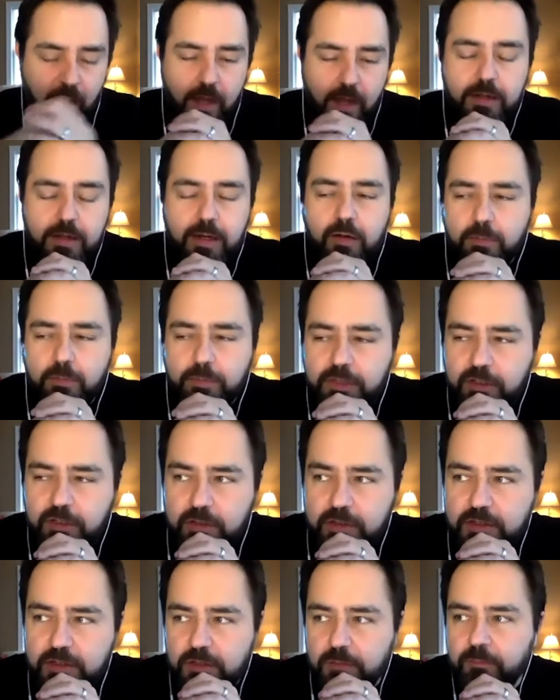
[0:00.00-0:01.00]
Now I'm
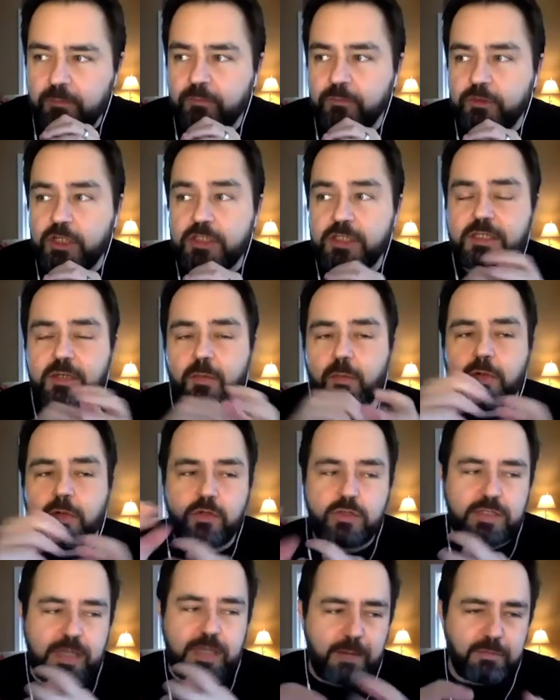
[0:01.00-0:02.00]
curious, just as someone
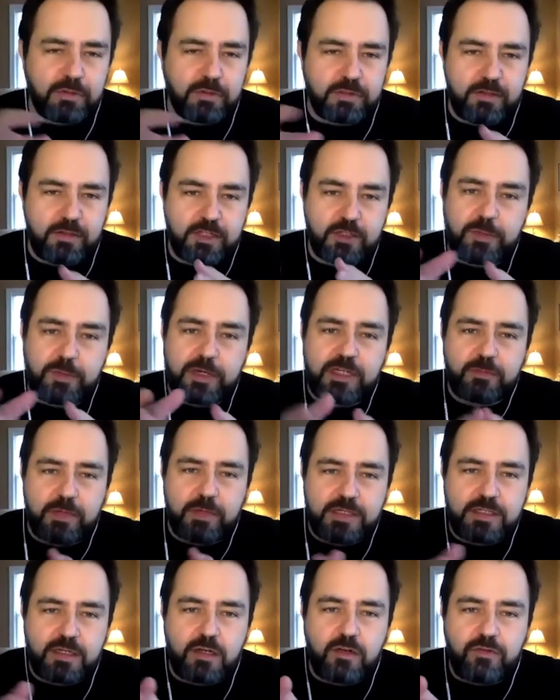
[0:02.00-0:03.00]
who's dabbled in this space
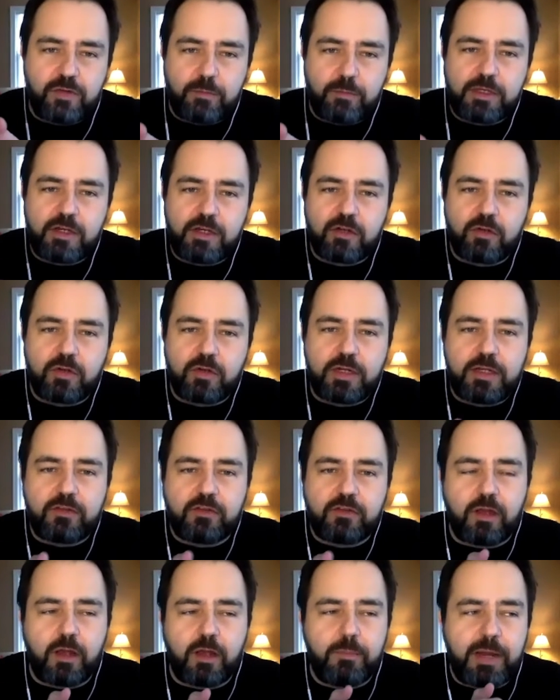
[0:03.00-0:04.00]
myself, I'm
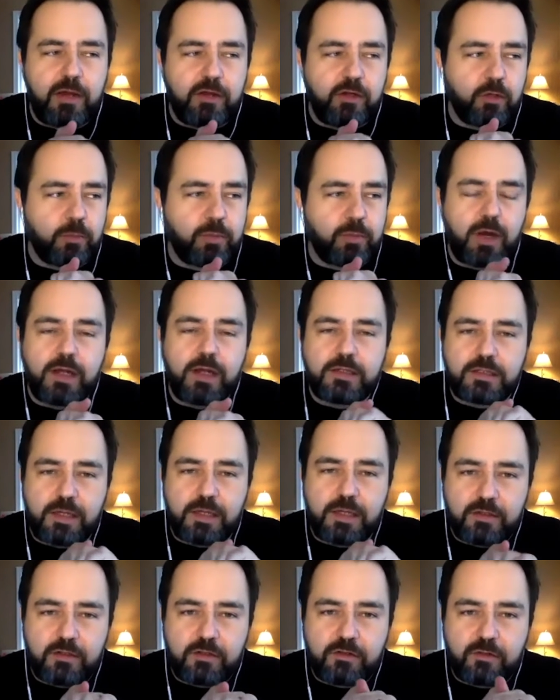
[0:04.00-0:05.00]
curious about your
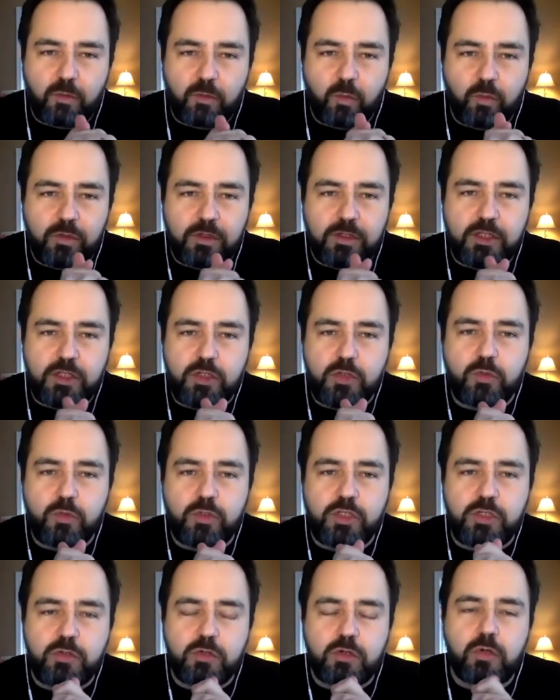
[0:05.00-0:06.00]
process. Do
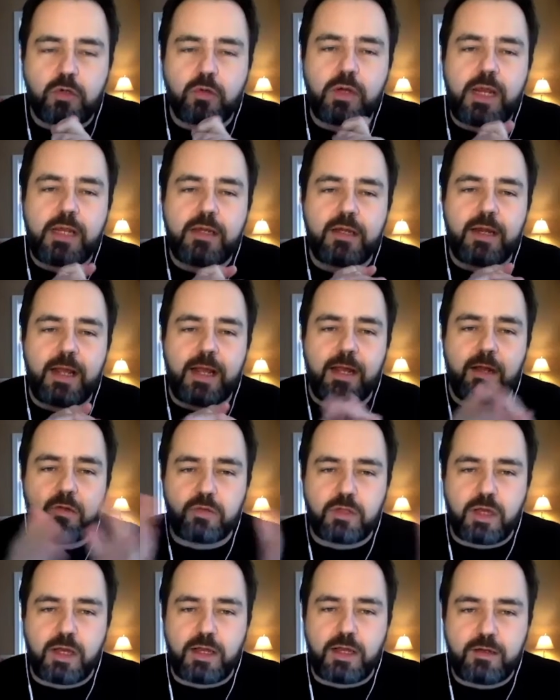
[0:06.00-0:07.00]
you create an
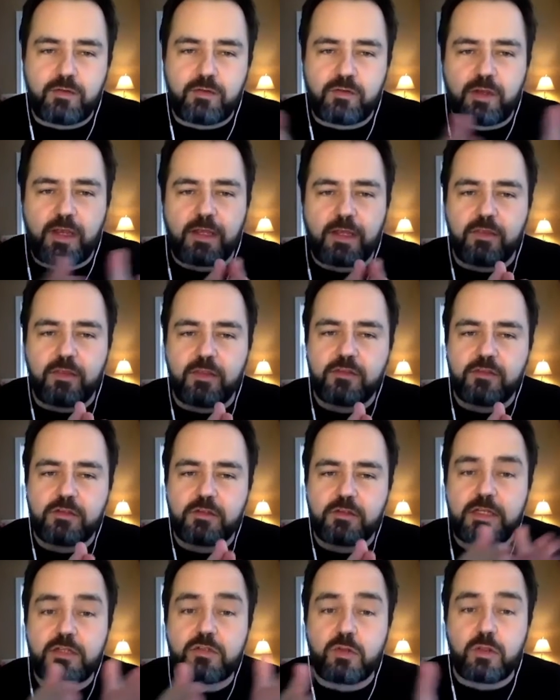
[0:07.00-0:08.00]
outline saying
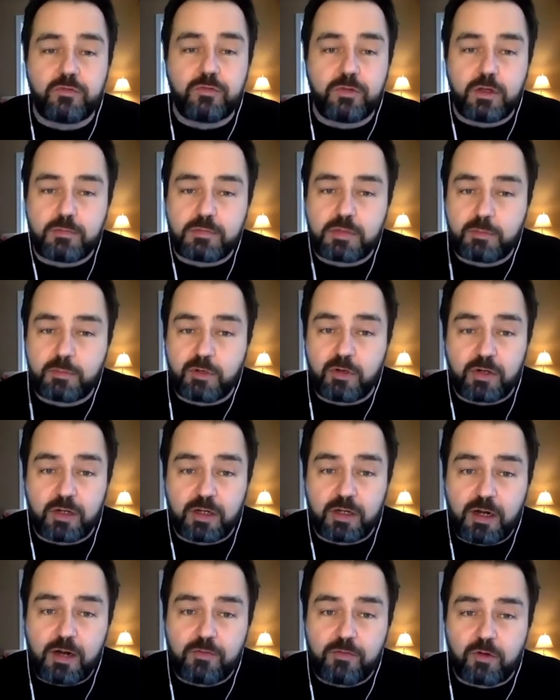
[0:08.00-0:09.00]
these are the films I'm going to
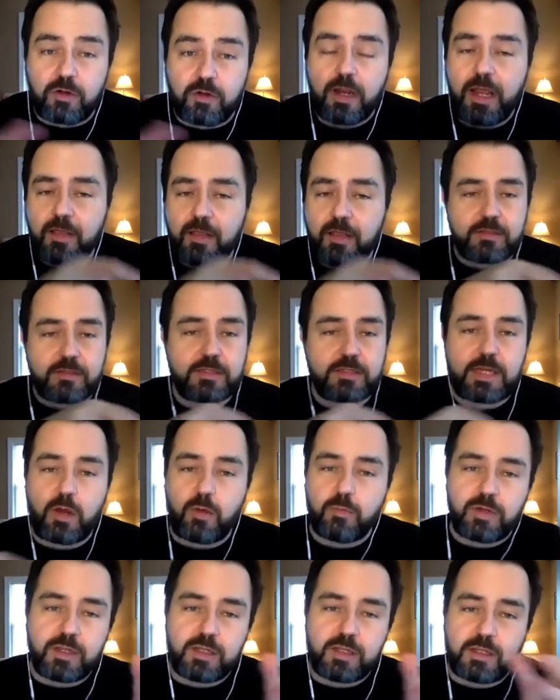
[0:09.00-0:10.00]
cover, this is how I'm
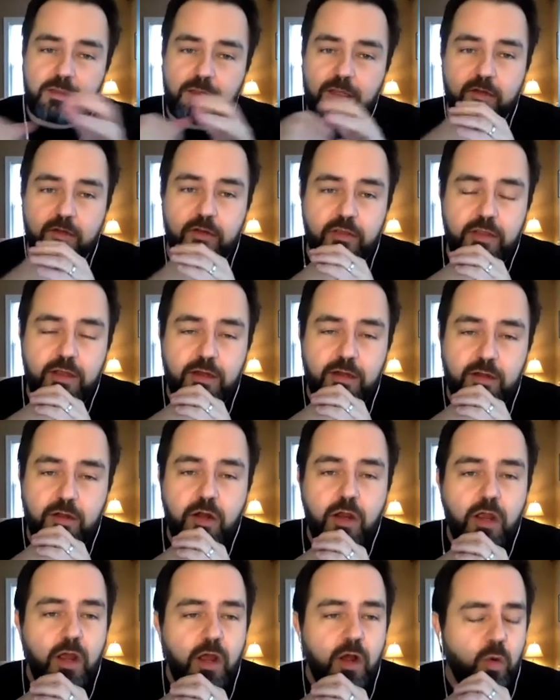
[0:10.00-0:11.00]
going to get there to
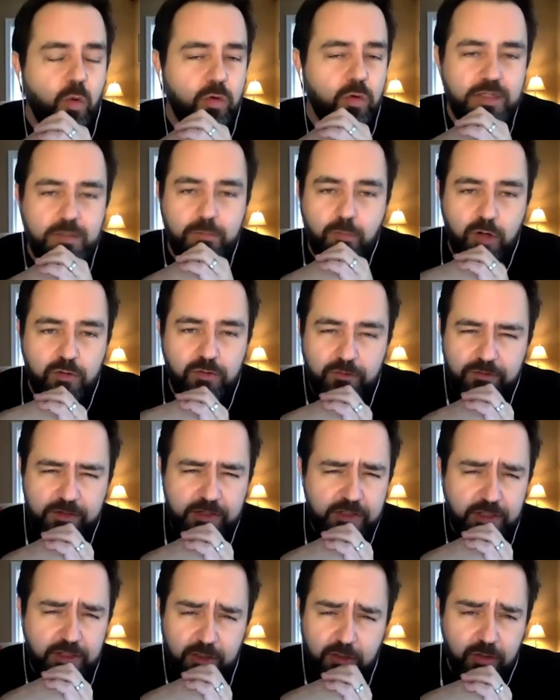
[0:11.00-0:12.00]
there, or is it more of a
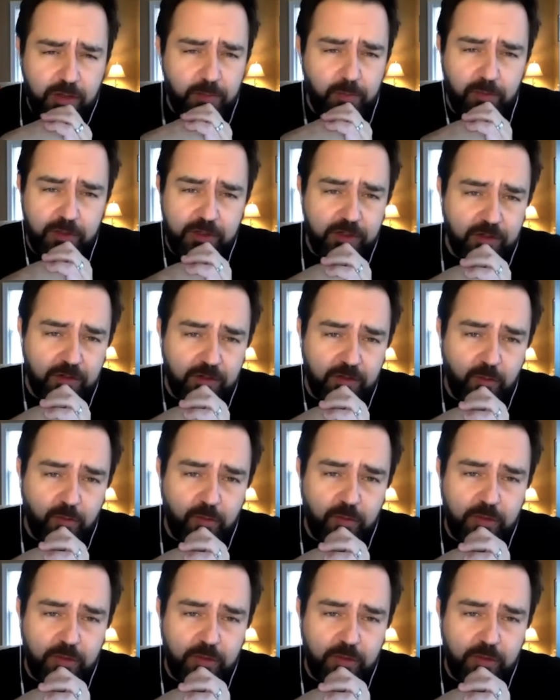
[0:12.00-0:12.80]
fishing trip when you're